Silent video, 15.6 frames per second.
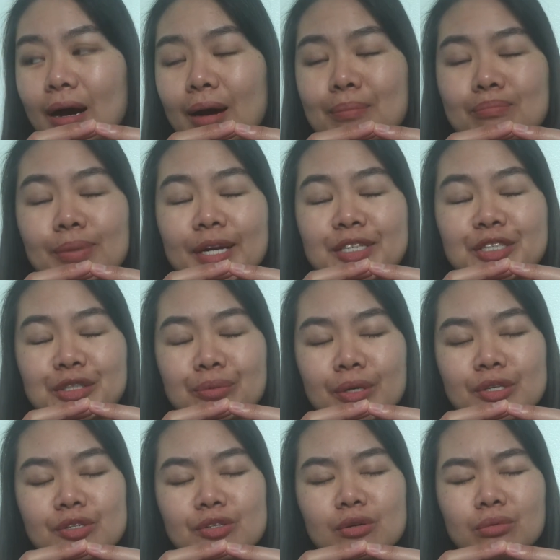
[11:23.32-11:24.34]
by doing
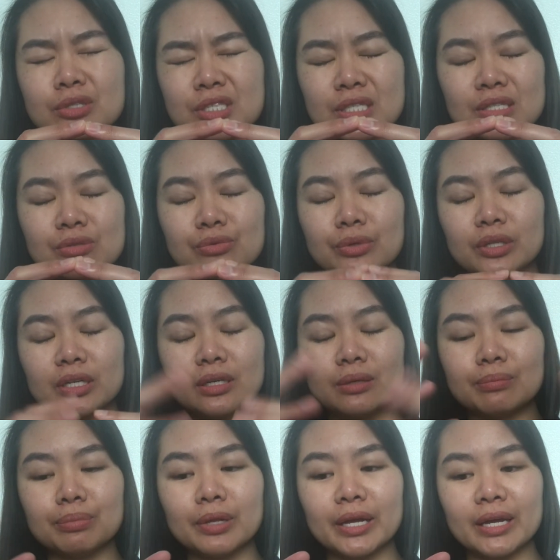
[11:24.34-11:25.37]
so, we're just
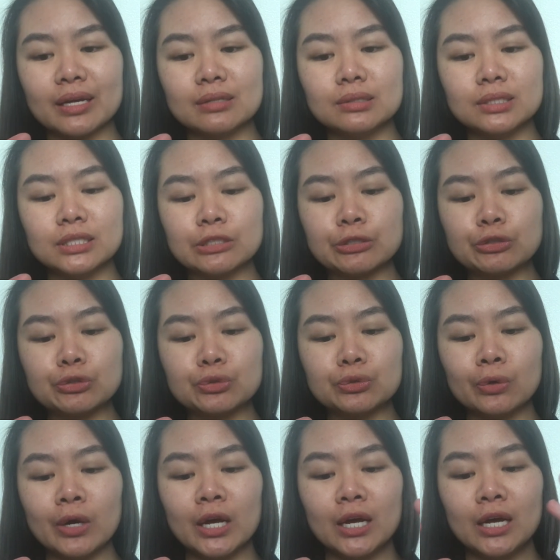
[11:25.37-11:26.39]
really playing into
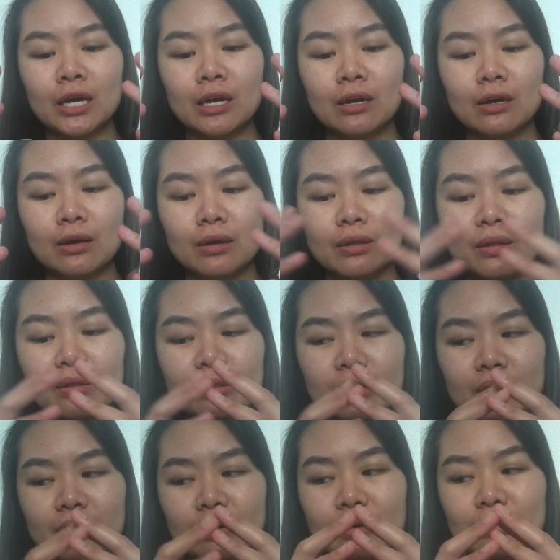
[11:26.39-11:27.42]

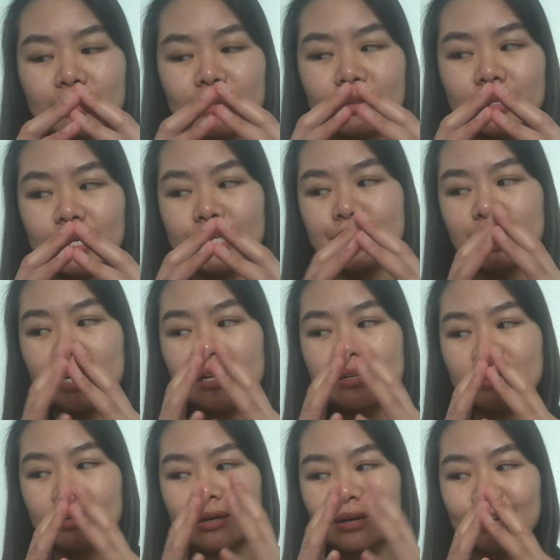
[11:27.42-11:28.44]
the
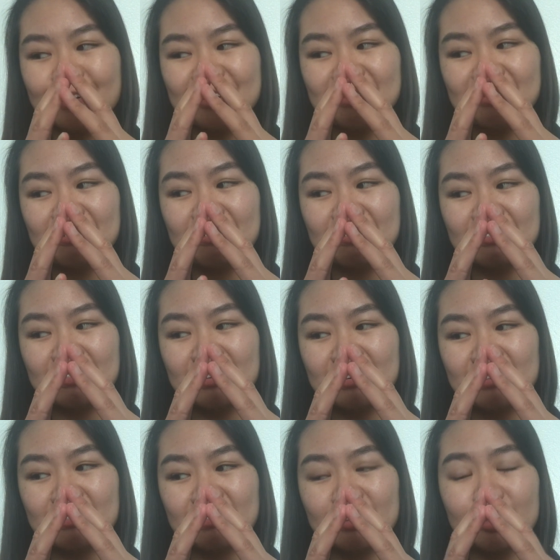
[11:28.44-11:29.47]
agenda of
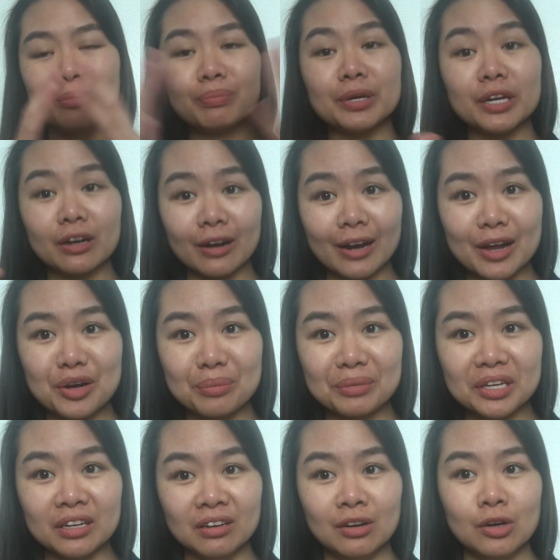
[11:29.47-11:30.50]
the bigger
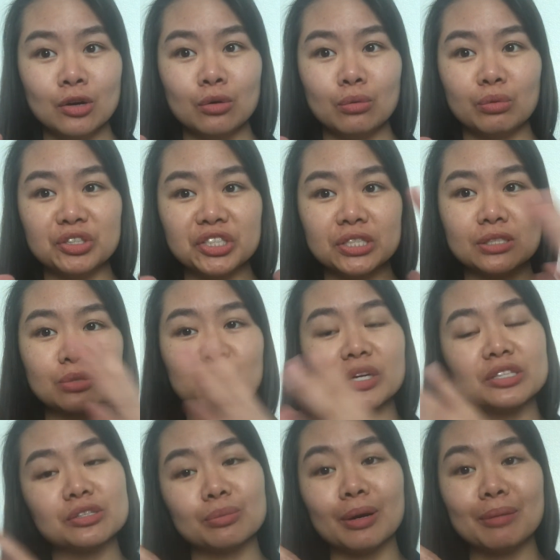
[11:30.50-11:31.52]
enemy, which is white
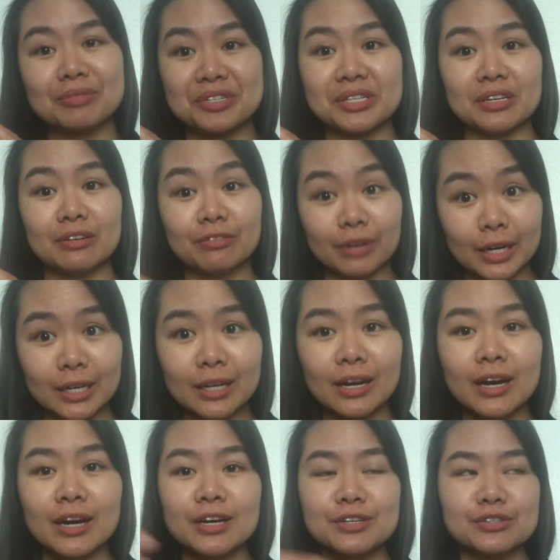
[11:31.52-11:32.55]
supremacy, right?
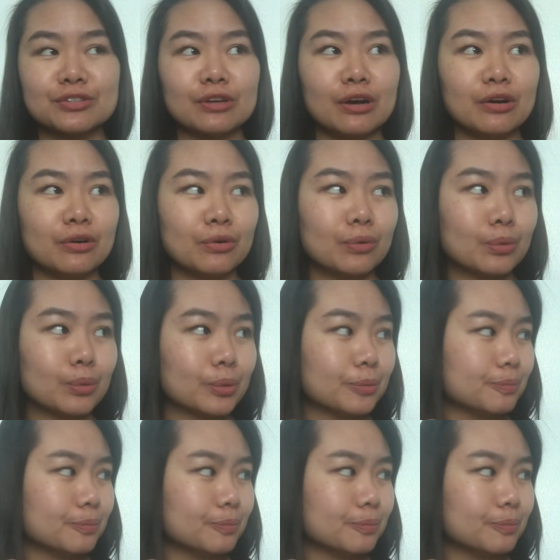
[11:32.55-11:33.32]
So